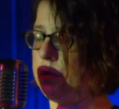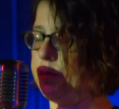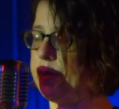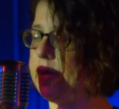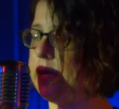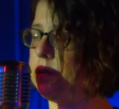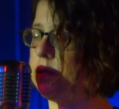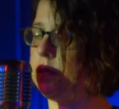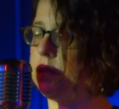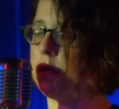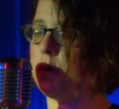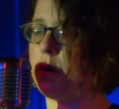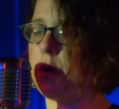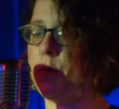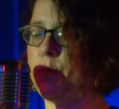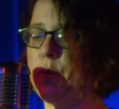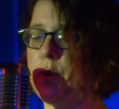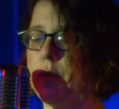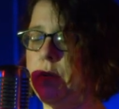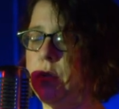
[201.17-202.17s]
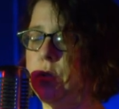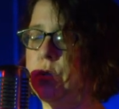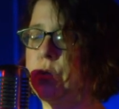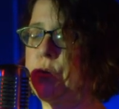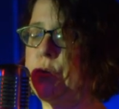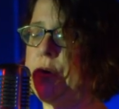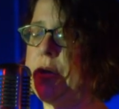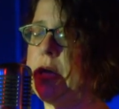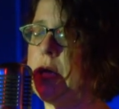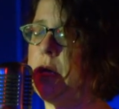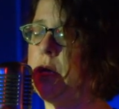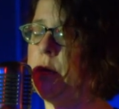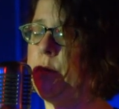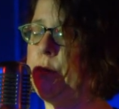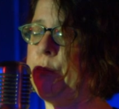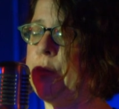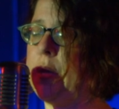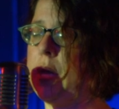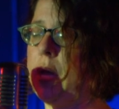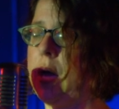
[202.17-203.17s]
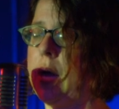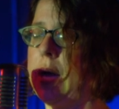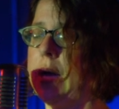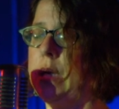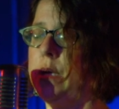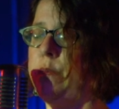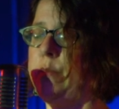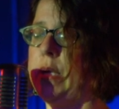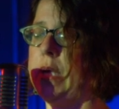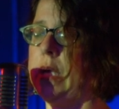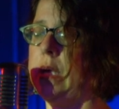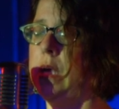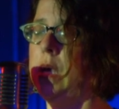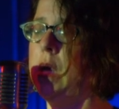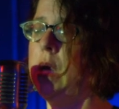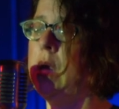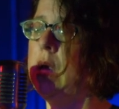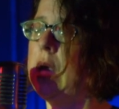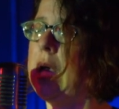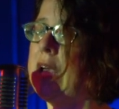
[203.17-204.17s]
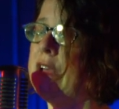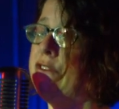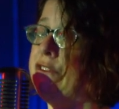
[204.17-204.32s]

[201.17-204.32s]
places that are up on the screen behind me. And